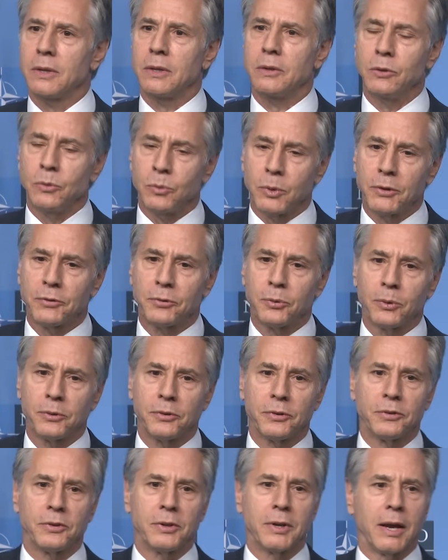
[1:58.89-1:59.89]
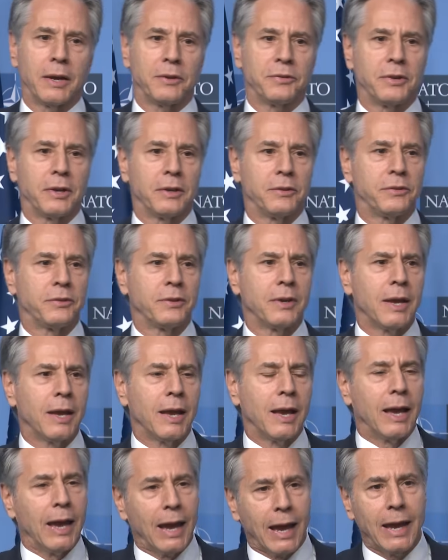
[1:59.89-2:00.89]
new resources and assets,
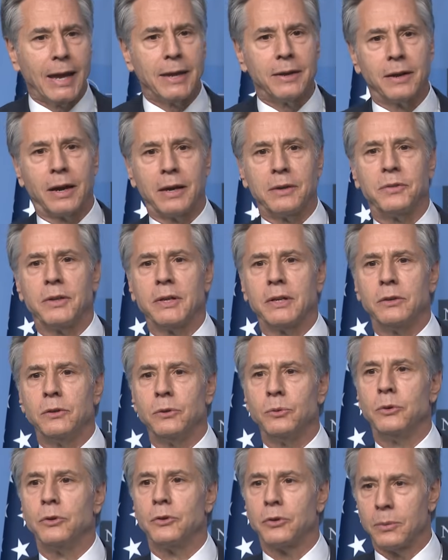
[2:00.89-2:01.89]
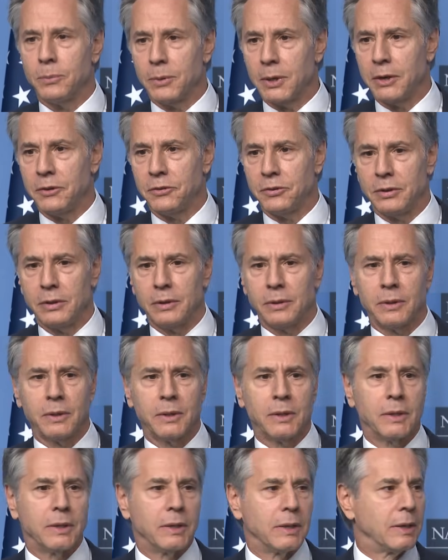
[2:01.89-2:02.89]
and I think a new determination,
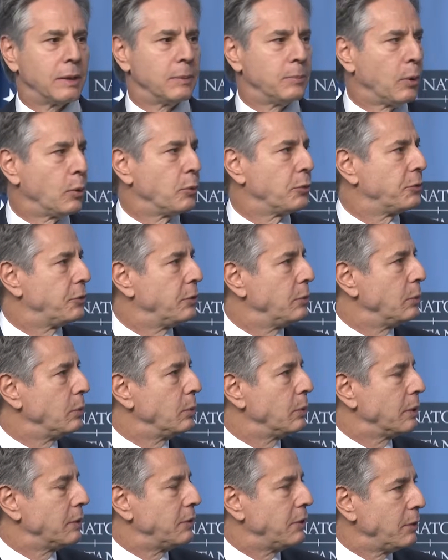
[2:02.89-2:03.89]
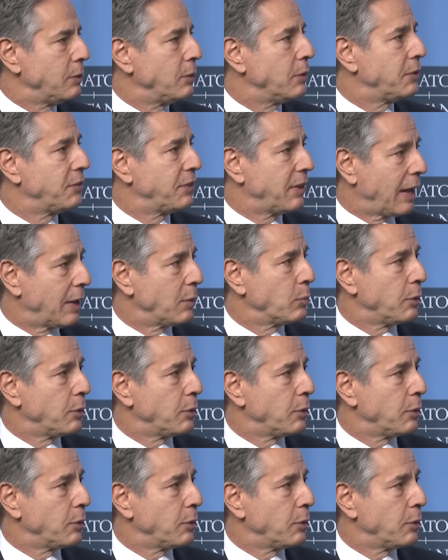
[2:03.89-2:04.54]
both to continue to stand